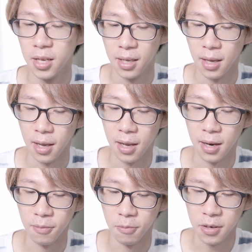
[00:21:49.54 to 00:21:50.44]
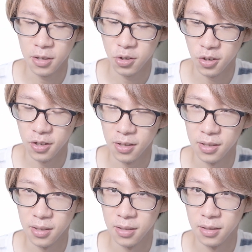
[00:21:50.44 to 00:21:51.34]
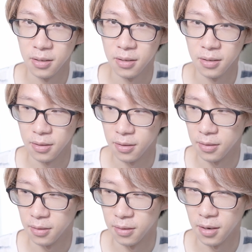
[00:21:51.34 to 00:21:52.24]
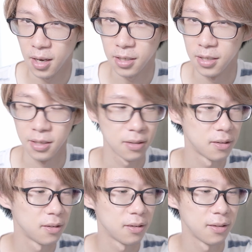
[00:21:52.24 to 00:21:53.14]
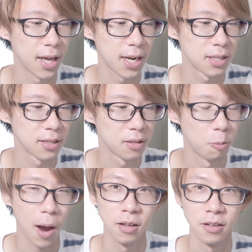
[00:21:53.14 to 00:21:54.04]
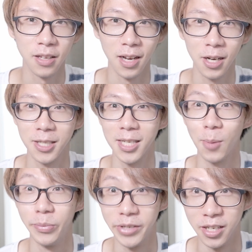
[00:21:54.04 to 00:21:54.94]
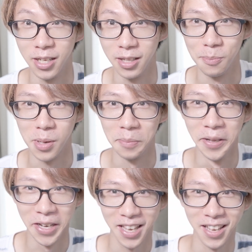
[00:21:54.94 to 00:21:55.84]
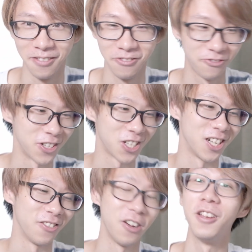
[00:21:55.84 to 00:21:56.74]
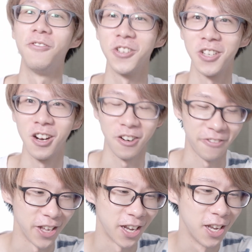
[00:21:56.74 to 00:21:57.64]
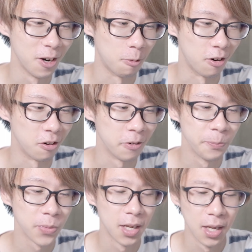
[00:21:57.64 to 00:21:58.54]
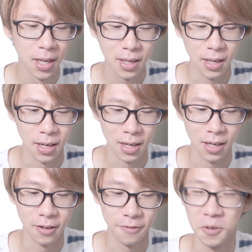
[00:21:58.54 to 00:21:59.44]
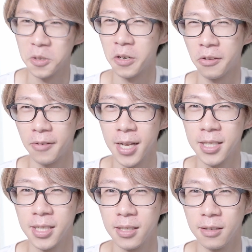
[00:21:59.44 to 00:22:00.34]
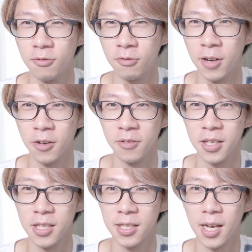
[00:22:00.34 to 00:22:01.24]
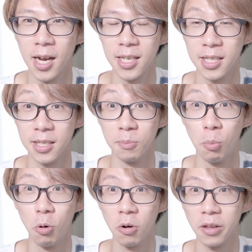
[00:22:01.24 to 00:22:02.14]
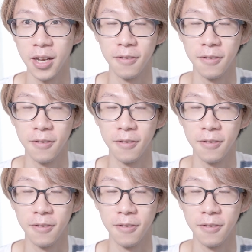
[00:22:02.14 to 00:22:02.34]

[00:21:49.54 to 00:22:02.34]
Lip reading: and which is not that widely accepted in the public in photography world. Filter threads around this size is more like